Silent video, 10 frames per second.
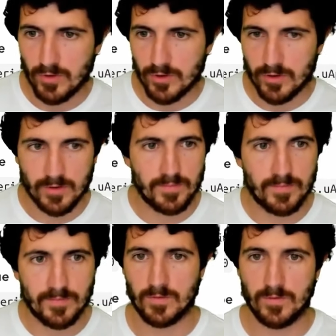blur,
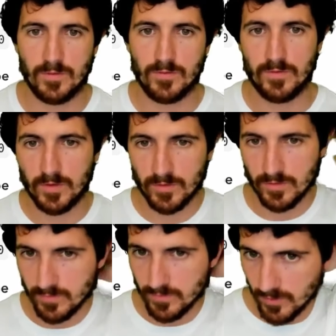so
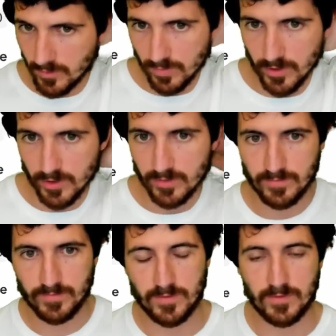zero, no
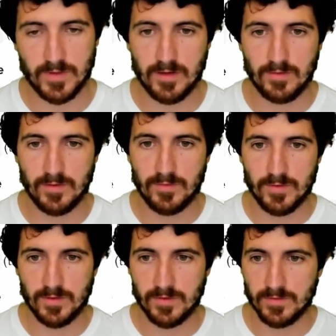blur. So now
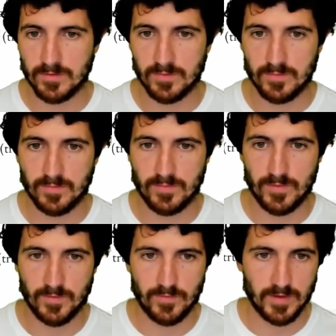everything's
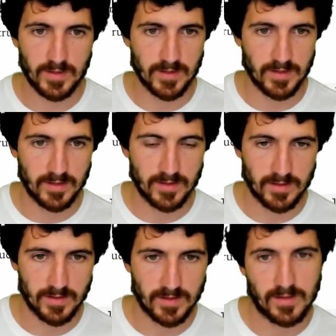perfectly
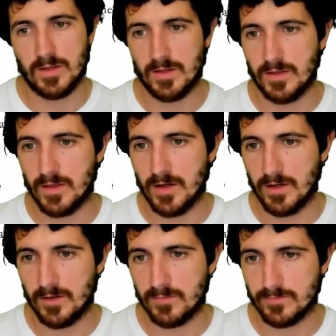in
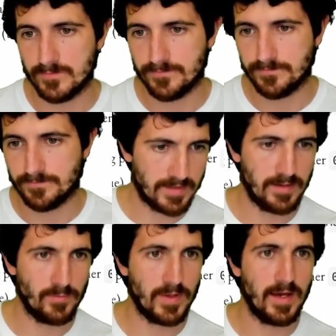there. And
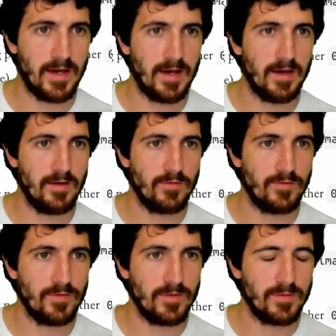then we have
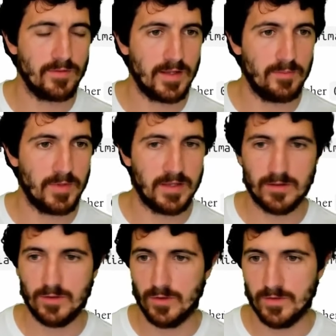animate
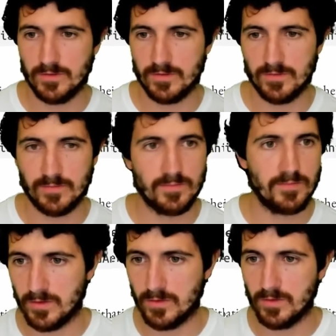noise.
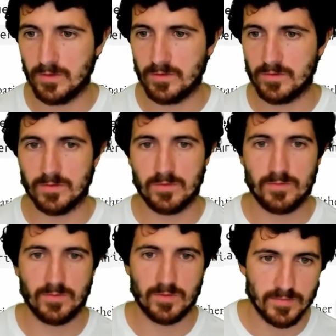Noise,
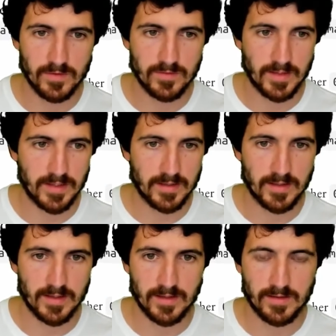deselect
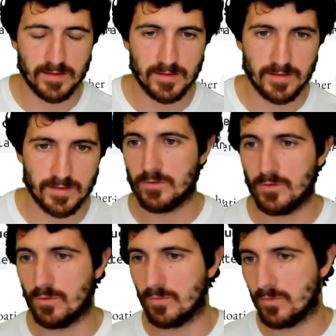that.
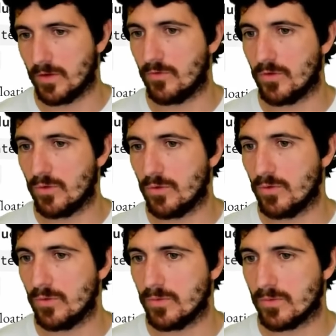So if
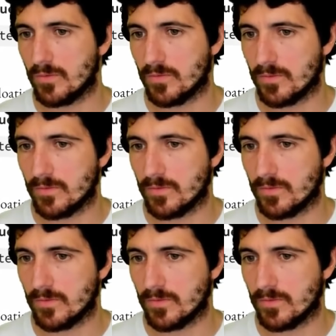you